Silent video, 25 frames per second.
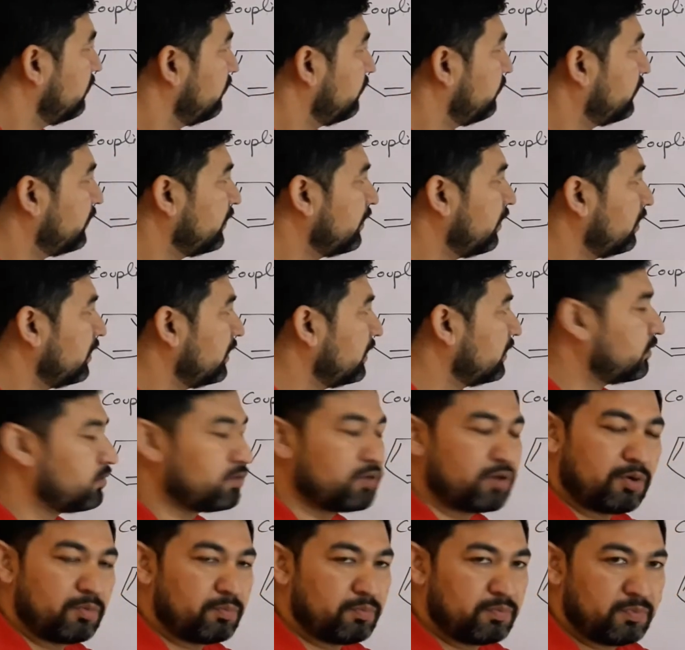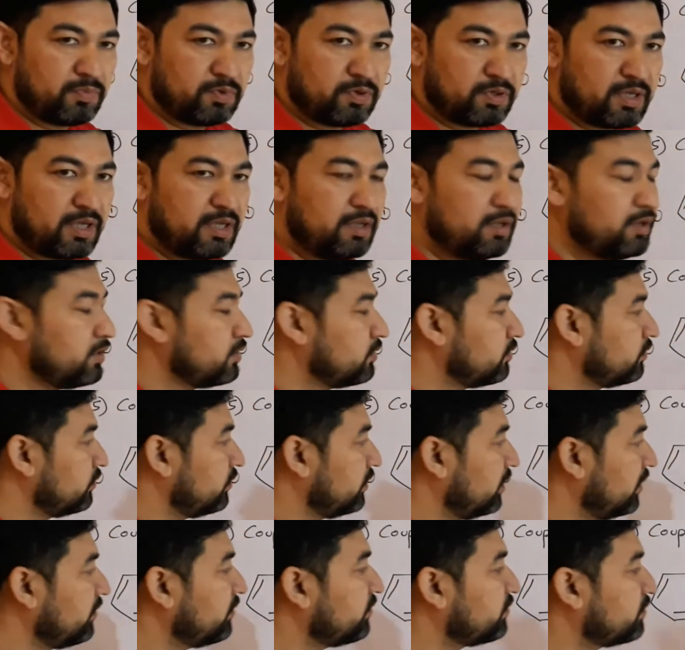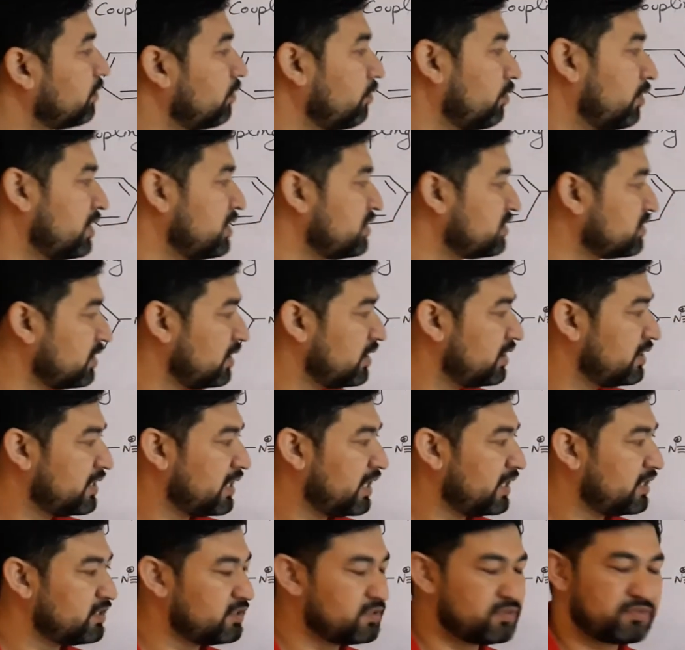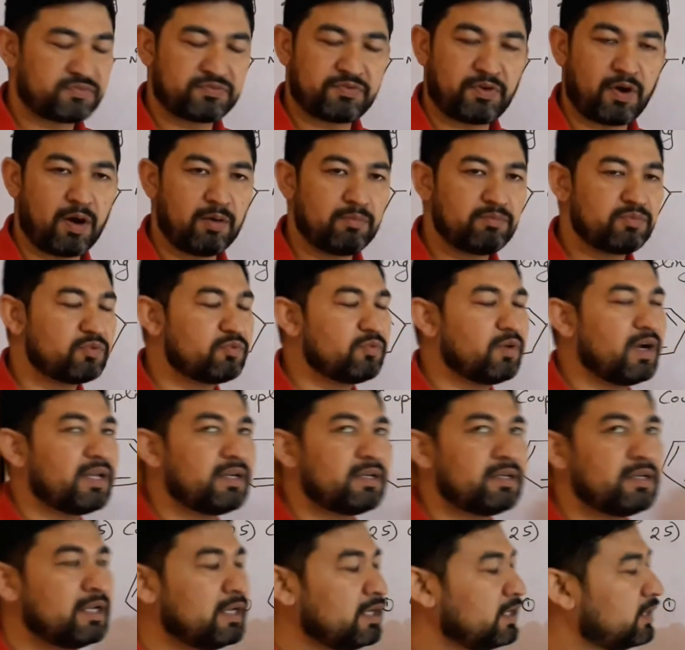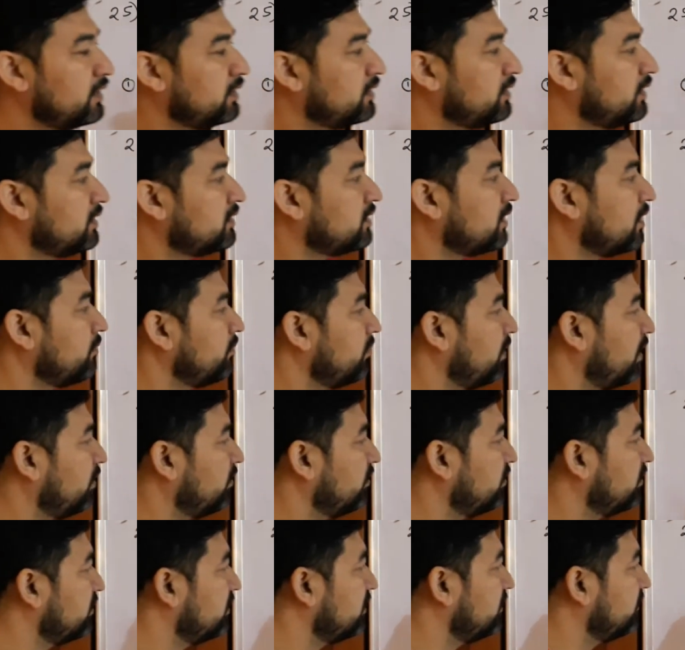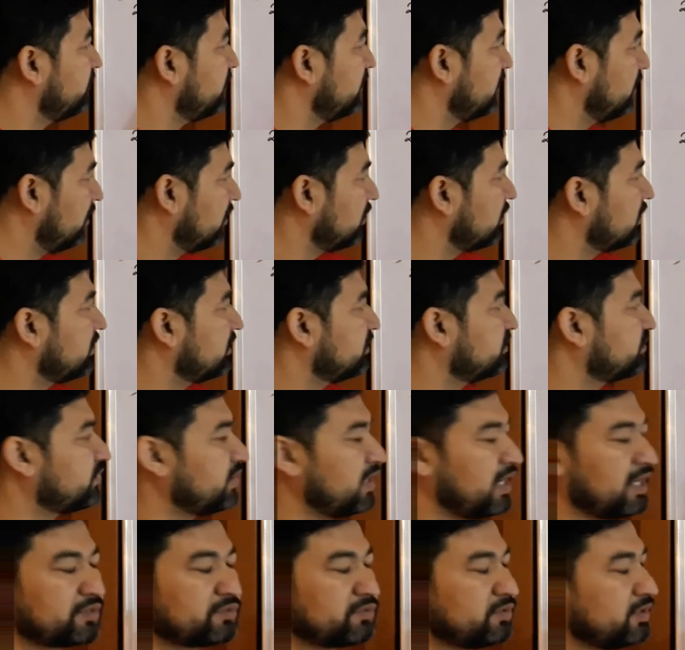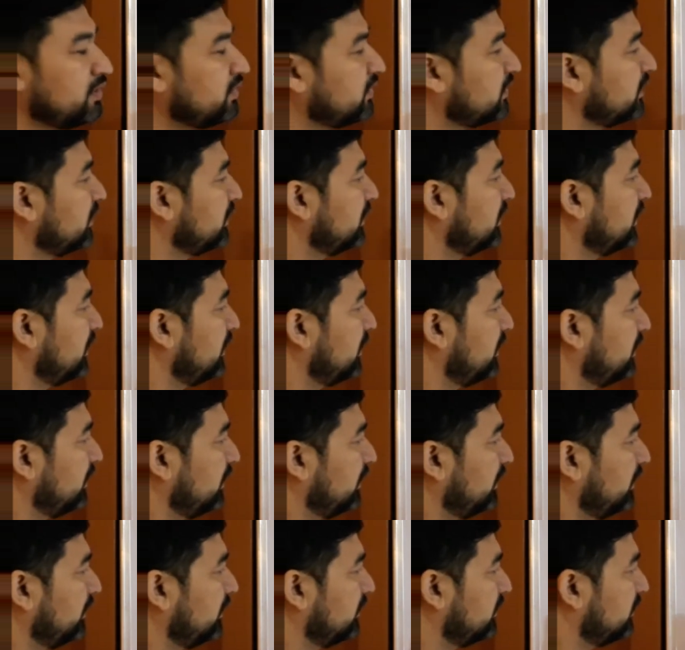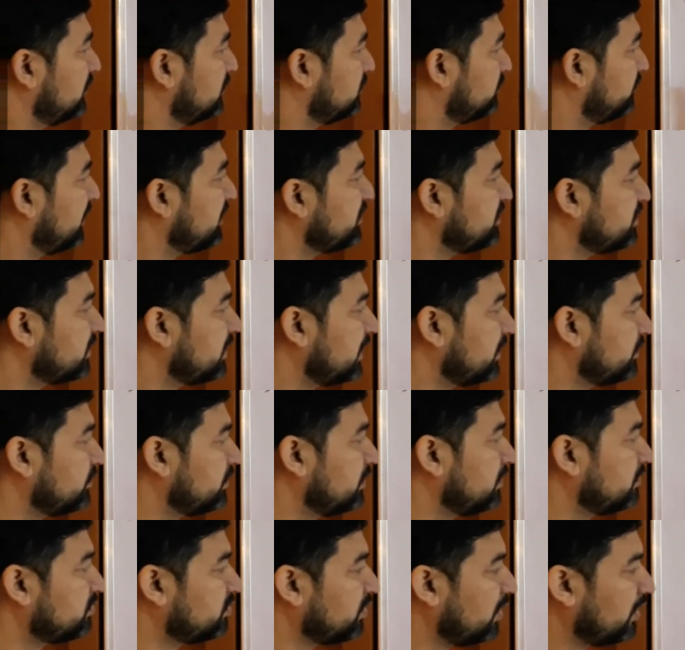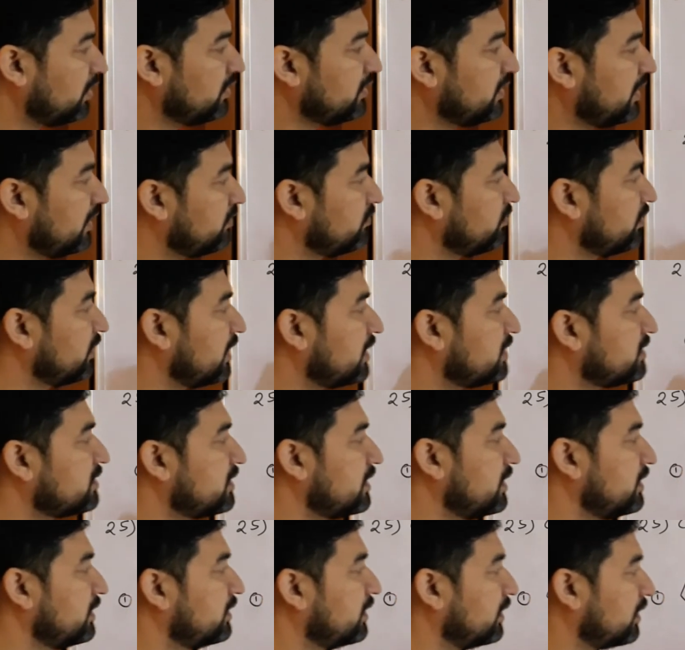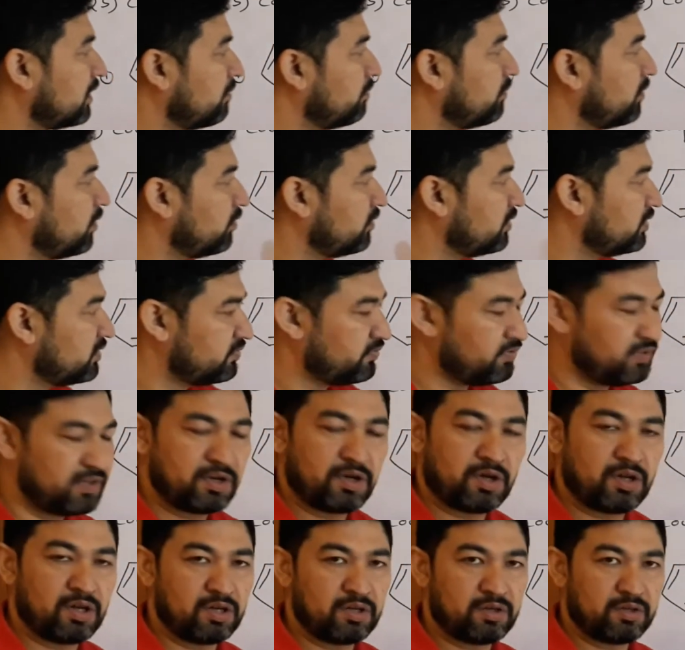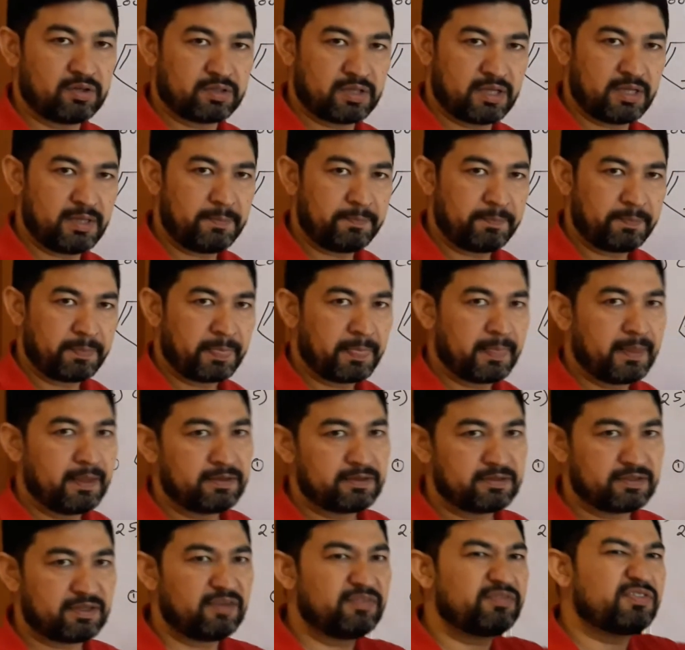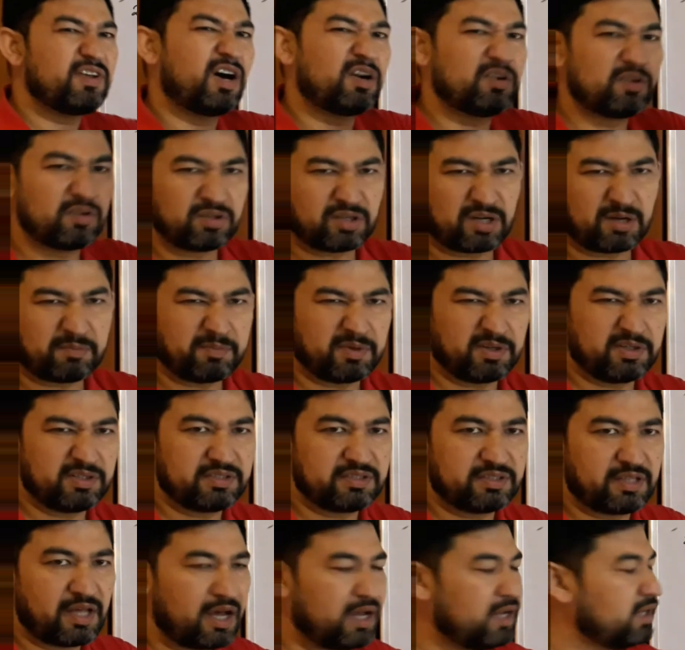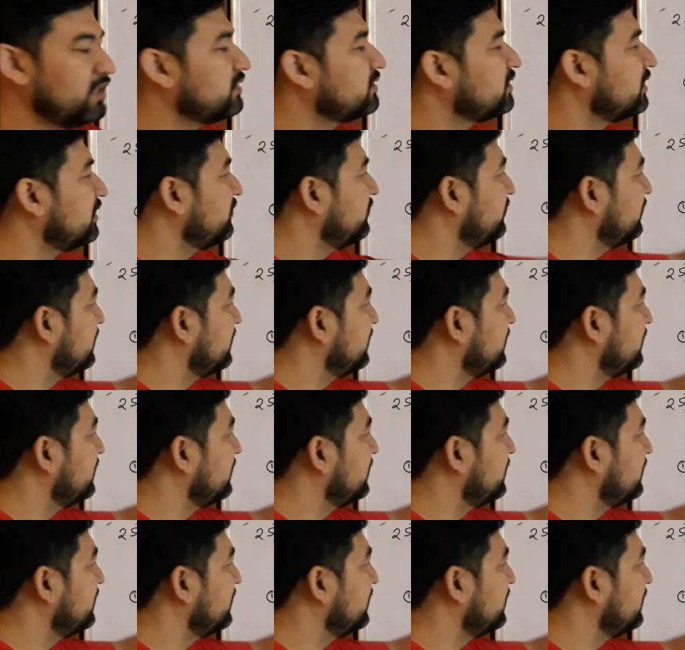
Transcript: phenolic group. Okay, if the orange color dye is formed when this compound phenol is react with this benzene diazoxide salt, then we can say the compound is phenol. Okay, so if the unknown compound is there, if